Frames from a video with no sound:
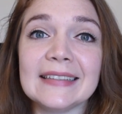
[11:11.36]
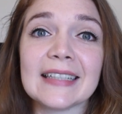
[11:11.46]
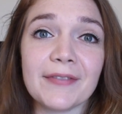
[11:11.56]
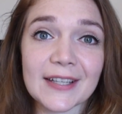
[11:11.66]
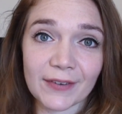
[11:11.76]

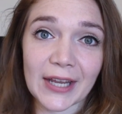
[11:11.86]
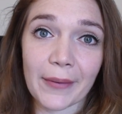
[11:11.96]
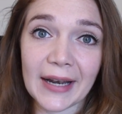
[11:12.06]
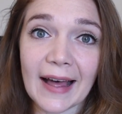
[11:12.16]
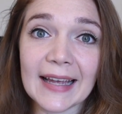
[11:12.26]
give this
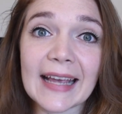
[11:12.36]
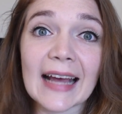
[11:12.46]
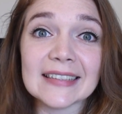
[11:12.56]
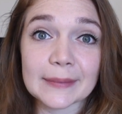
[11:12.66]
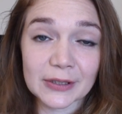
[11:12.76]
video a like
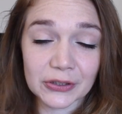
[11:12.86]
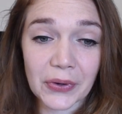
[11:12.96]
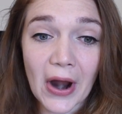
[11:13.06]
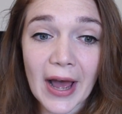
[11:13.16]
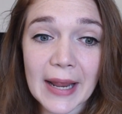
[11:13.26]
and
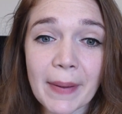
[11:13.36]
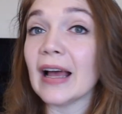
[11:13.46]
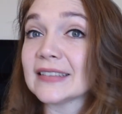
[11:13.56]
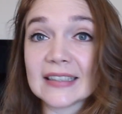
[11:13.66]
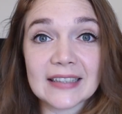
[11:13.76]
subscribe.
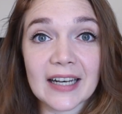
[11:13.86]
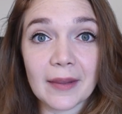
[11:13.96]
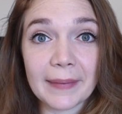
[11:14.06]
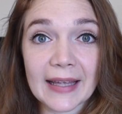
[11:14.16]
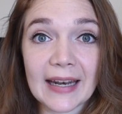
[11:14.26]
As I said at
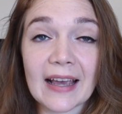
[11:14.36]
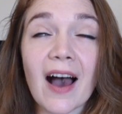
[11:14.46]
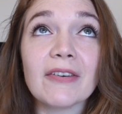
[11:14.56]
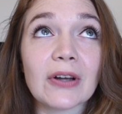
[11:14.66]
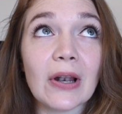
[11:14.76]
the beginning,
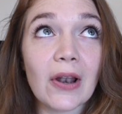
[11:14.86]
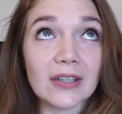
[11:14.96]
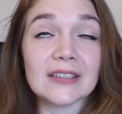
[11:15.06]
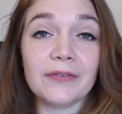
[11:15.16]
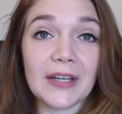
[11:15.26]
I've got
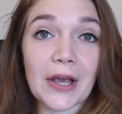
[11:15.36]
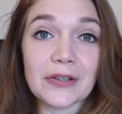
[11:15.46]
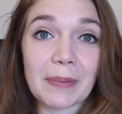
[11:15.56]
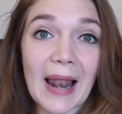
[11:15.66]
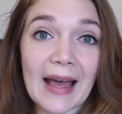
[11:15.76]
lots of
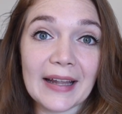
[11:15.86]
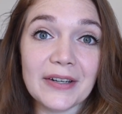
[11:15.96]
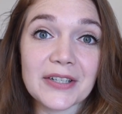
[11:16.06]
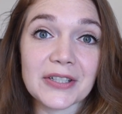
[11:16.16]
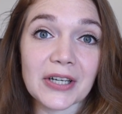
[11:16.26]
videos
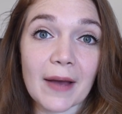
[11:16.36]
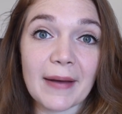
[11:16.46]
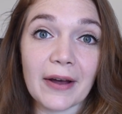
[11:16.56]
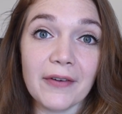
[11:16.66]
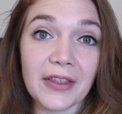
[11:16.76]
planned to come
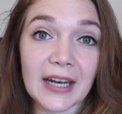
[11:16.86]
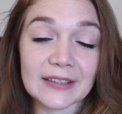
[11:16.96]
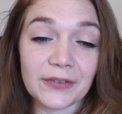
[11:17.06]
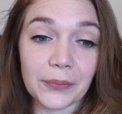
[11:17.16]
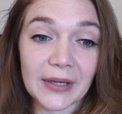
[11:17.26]
out over the
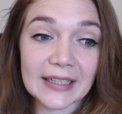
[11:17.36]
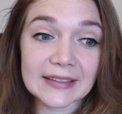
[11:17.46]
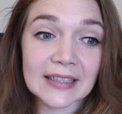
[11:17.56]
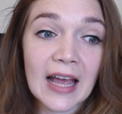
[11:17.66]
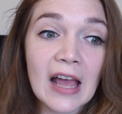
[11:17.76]
next few
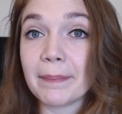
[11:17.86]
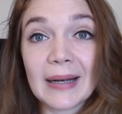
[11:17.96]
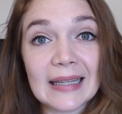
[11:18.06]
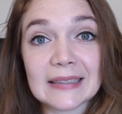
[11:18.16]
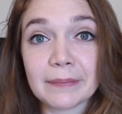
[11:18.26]
weeks.
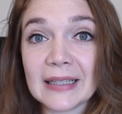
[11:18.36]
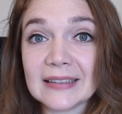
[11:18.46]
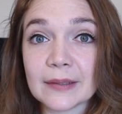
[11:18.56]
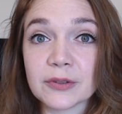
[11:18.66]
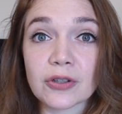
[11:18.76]
Please
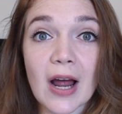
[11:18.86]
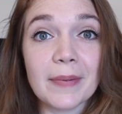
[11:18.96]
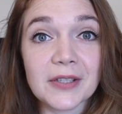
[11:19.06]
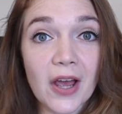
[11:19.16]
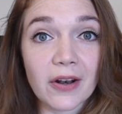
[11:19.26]
subscribe
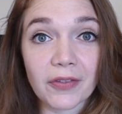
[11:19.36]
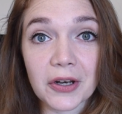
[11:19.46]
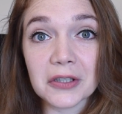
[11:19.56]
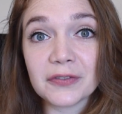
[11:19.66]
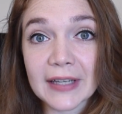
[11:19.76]
and turn on the
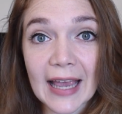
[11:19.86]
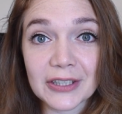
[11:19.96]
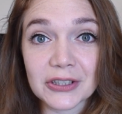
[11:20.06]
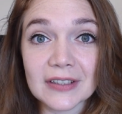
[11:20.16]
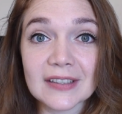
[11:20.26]

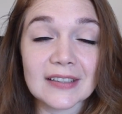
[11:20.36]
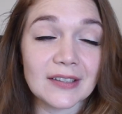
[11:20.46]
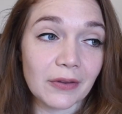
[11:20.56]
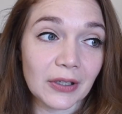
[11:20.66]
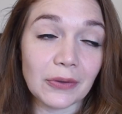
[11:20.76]
notifications
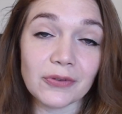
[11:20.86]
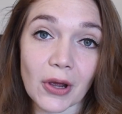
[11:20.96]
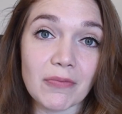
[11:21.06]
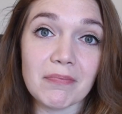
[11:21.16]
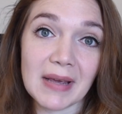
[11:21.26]
so that you
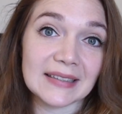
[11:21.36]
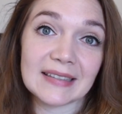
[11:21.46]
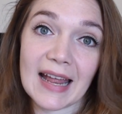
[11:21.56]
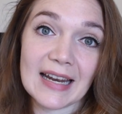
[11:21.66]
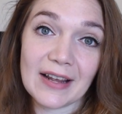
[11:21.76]
don't
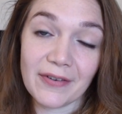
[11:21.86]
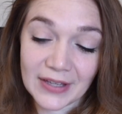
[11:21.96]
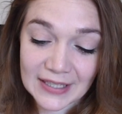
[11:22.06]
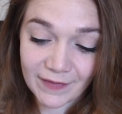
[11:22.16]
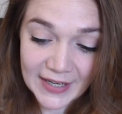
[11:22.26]
miss any of
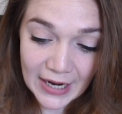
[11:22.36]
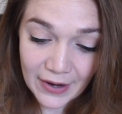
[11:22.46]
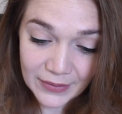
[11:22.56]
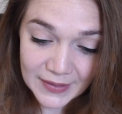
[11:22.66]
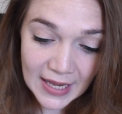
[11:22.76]
these
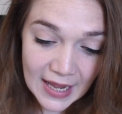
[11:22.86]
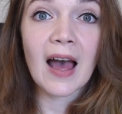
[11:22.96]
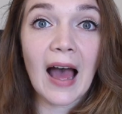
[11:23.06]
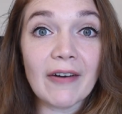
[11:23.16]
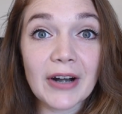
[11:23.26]
videos.
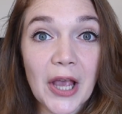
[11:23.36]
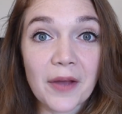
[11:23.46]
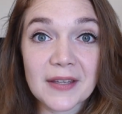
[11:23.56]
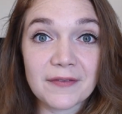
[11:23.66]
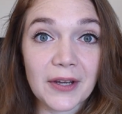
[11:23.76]
I really
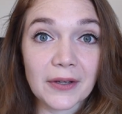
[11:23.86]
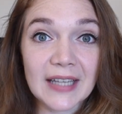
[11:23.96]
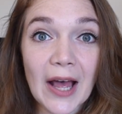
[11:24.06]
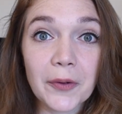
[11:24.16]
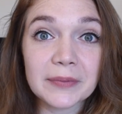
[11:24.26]
hope this video has
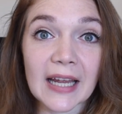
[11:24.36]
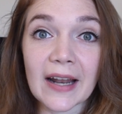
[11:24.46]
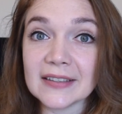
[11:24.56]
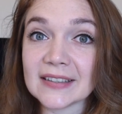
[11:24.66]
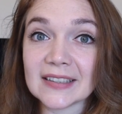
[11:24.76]
helped and
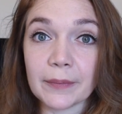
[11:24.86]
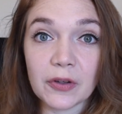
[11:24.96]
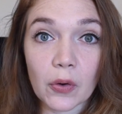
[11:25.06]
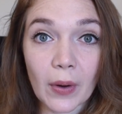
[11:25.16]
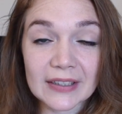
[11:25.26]
answered some of
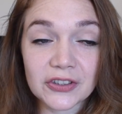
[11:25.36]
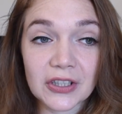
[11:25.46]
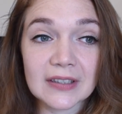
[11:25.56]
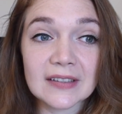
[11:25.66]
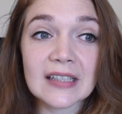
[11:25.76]
your
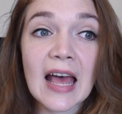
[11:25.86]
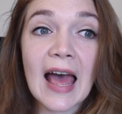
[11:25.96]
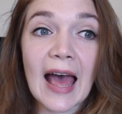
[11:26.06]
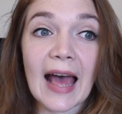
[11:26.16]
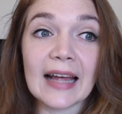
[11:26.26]
questions,
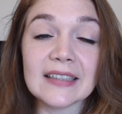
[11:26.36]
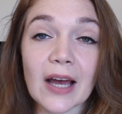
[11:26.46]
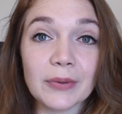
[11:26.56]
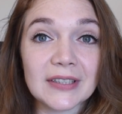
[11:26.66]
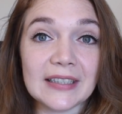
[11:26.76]
and
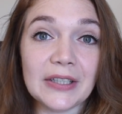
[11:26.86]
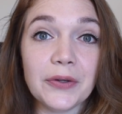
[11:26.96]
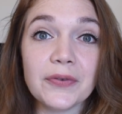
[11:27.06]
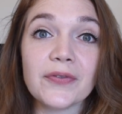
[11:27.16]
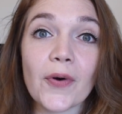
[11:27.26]
I will see
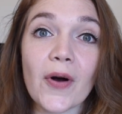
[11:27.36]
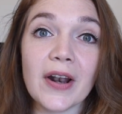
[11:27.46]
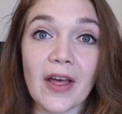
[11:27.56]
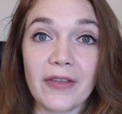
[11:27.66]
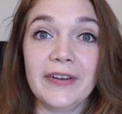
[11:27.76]
you for
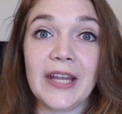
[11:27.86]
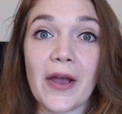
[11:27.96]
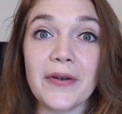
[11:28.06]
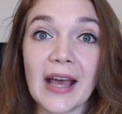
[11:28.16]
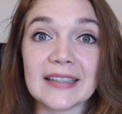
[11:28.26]
another
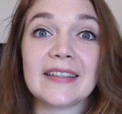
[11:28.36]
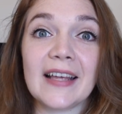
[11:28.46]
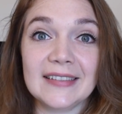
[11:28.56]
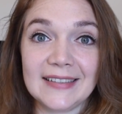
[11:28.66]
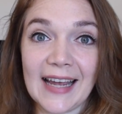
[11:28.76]
video next
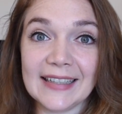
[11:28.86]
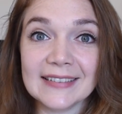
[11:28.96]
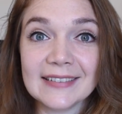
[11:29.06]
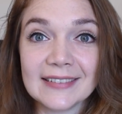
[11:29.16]
Thursday.